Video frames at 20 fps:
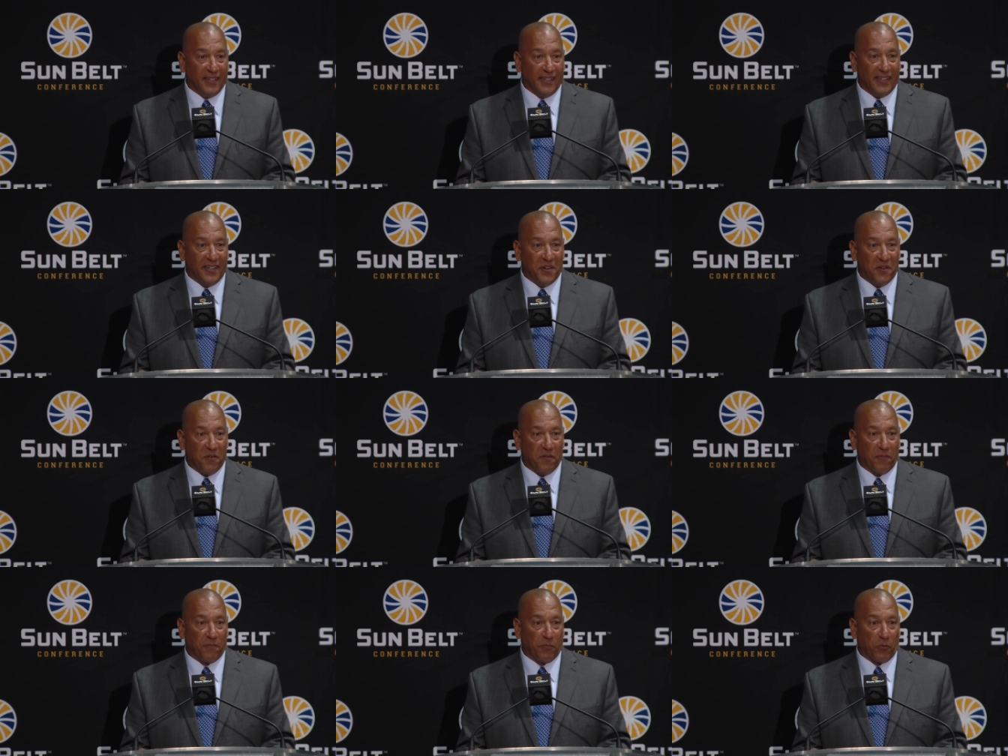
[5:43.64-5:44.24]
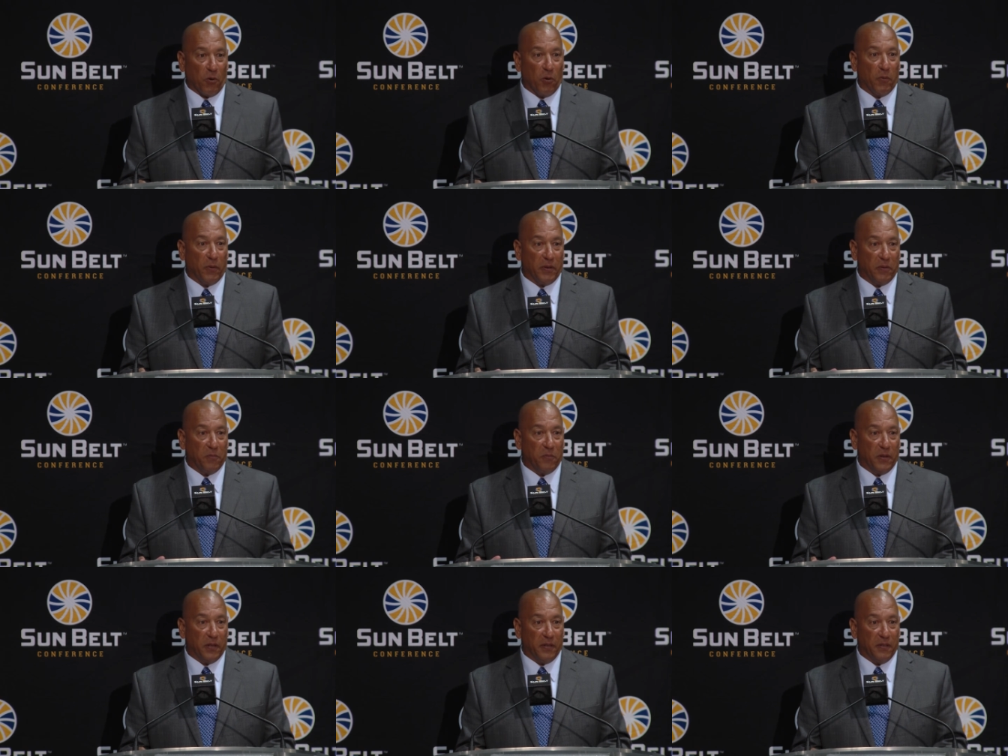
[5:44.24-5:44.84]
you know, throwing
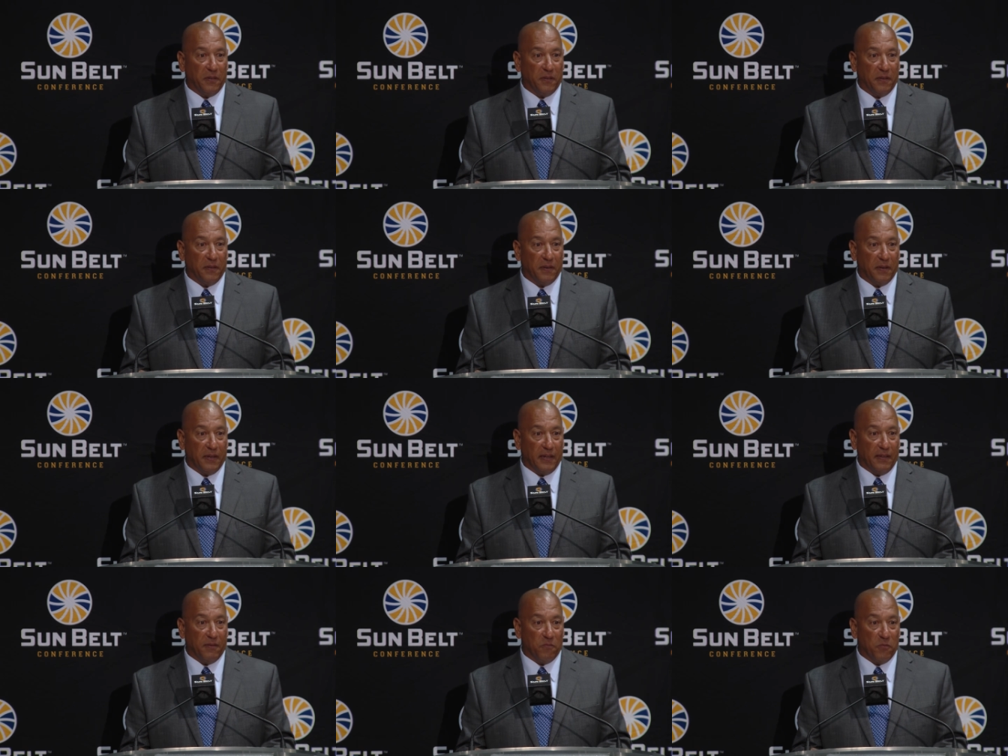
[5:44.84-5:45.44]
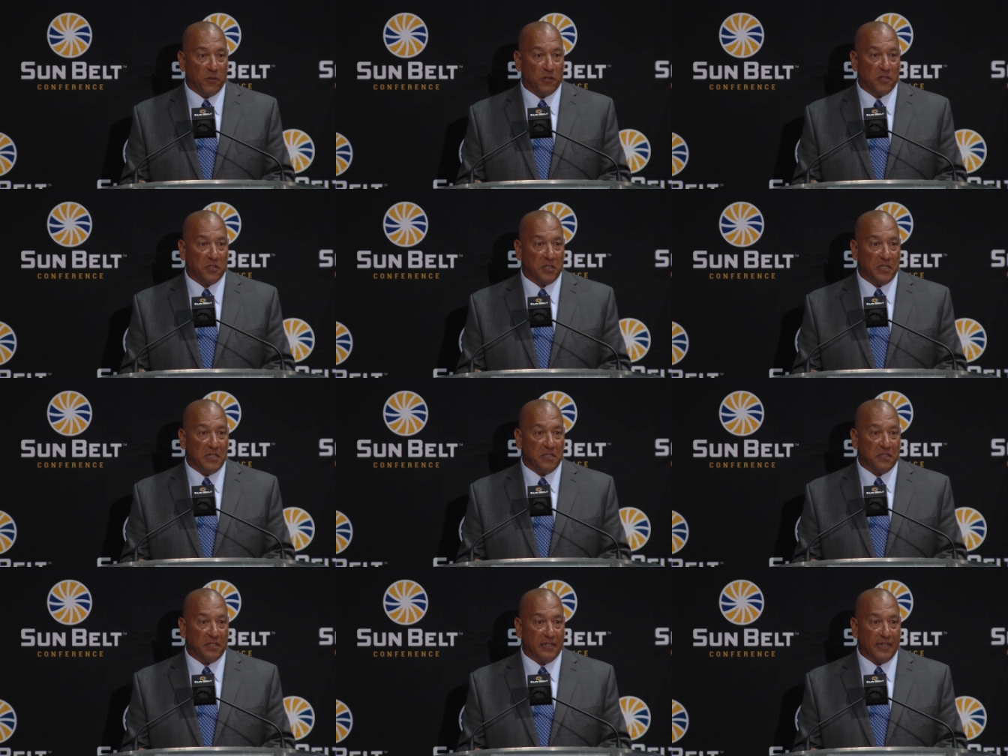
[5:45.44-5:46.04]
in in in one
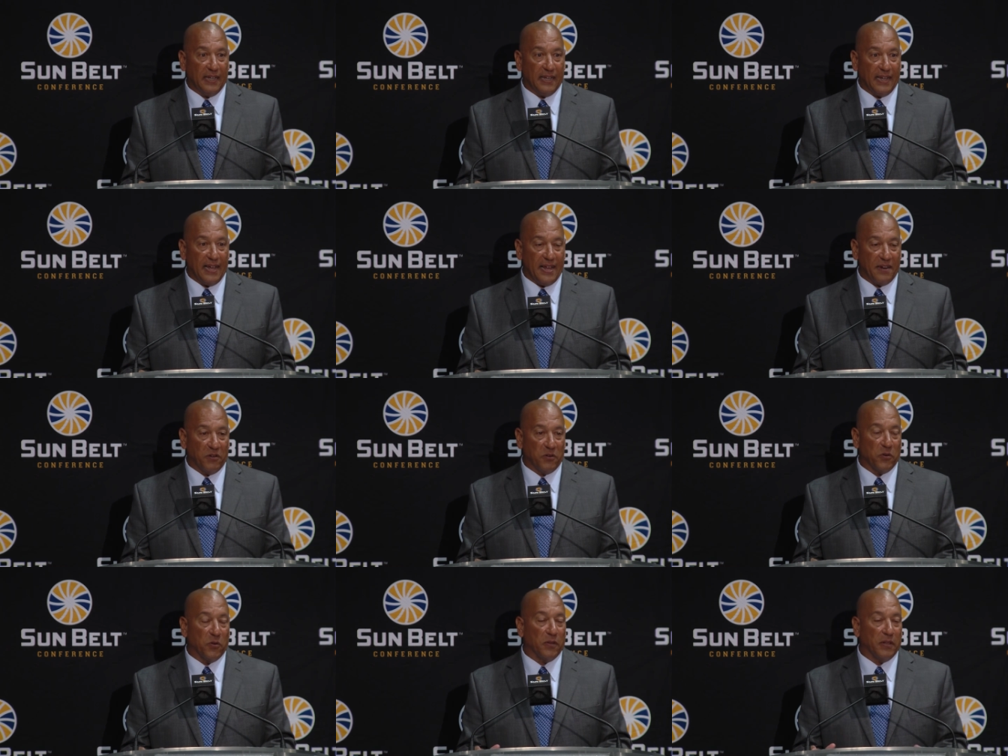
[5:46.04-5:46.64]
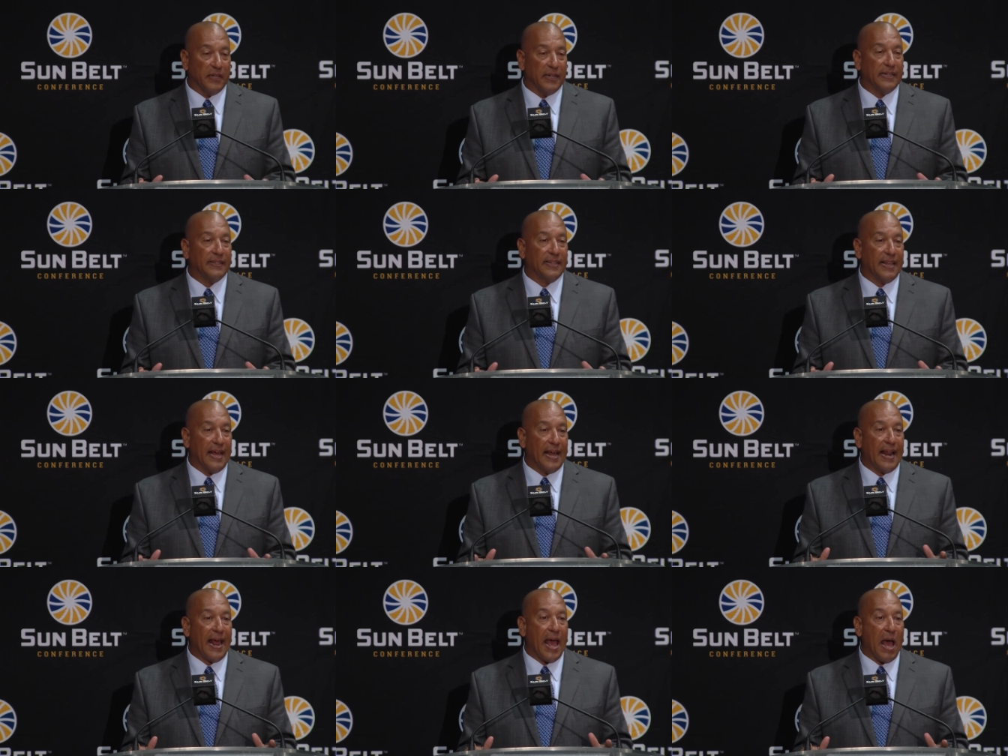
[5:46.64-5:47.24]
season, I, I don't know that
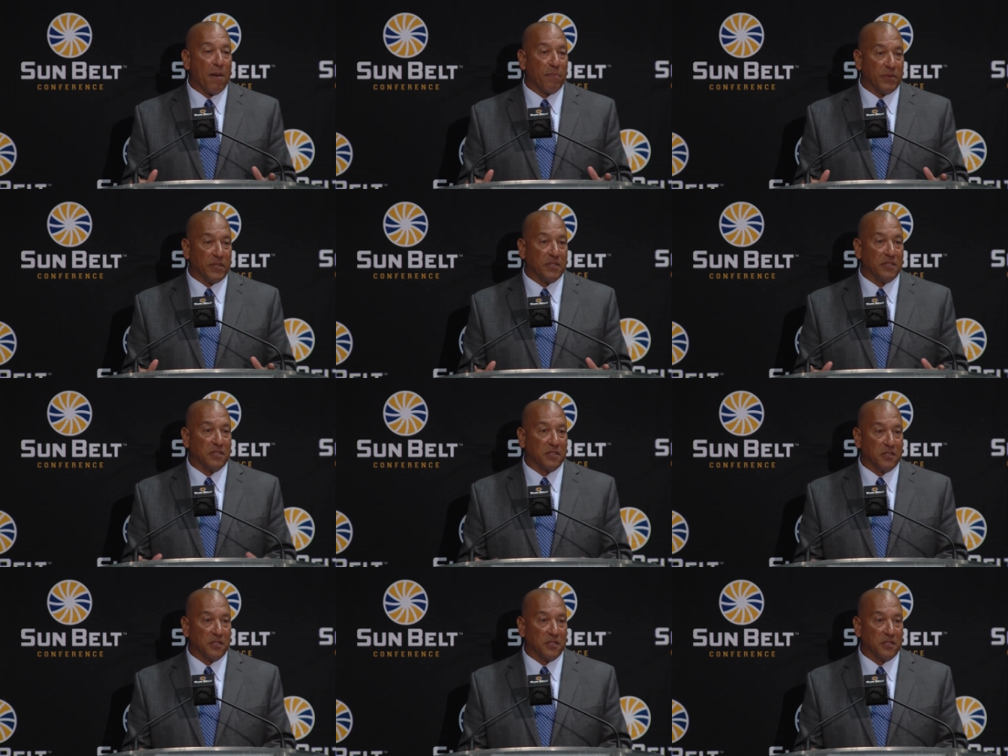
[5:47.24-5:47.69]
that happens.